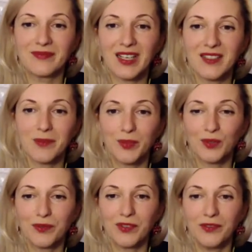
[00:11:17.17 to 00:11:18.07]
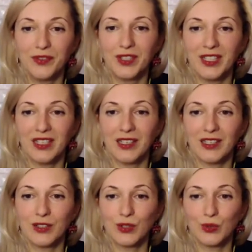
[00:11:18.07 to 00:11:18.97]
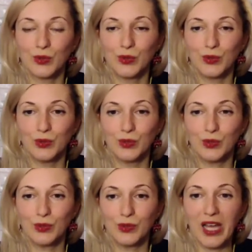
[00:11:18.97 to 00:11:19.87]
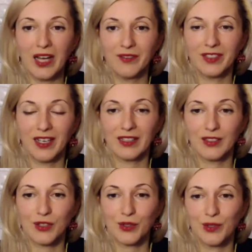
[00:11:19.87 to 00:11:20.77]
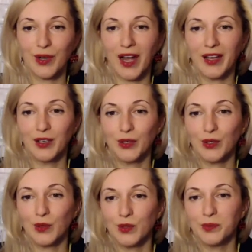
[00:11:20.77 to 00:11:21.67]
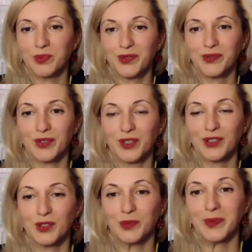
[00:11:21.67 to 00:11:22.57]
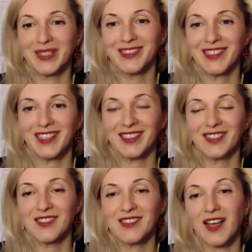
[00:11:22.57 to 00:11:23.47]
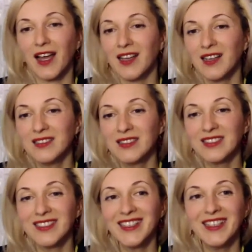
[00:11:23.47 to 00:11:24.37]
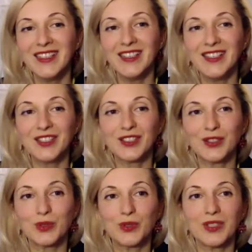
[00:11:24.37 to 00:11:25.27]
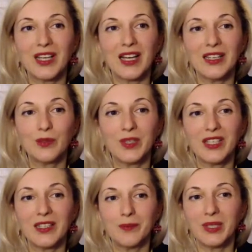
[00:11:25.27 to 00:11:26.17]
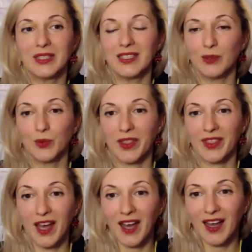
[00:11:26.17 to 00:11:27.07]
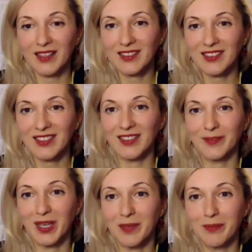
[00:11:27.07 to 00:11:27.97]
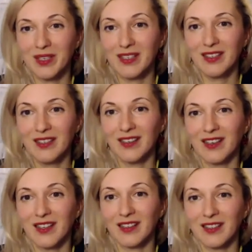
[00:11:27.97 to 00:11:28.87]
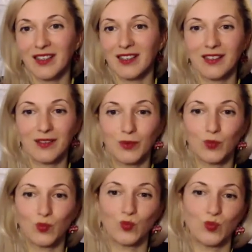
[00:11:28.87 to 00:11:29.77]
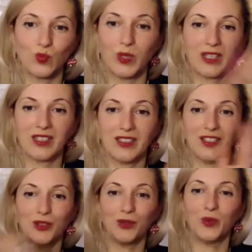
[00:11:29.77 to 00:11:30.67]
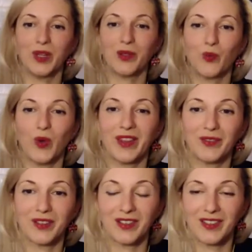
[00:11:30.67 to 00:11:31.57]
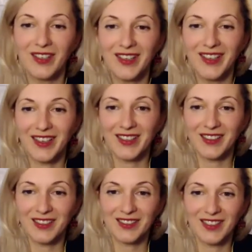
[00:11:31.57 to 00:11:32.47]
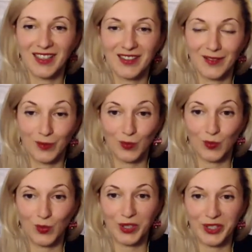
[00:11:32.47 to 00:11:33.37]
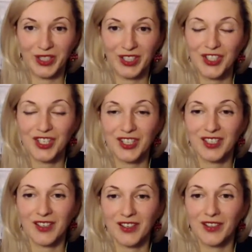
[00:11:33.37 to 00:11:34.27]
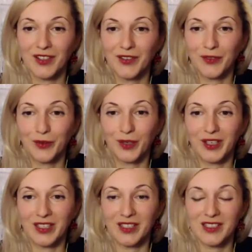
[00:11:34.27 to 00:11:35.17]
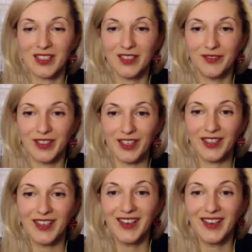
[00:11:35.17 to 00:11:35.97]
it's a beautiful feeling to have that. So I know you prefer to meditate in silence. So tonight we can begin with that, maybe, and then we'll continue with whatever it is that we're gonna share for this evening.